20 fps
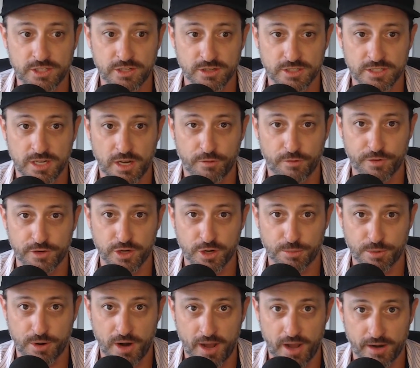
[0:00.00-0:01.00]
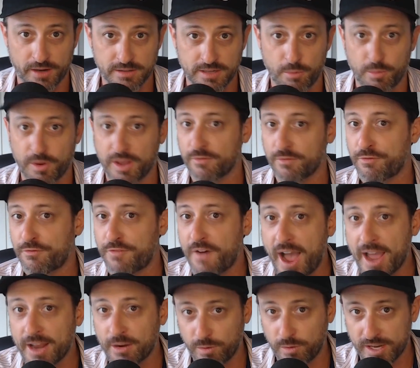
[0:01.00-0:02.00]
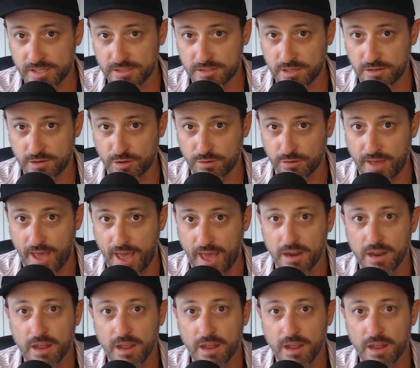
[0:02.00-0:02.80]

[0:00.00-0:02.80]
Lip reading: yourself in your product. And we can find ways to do that.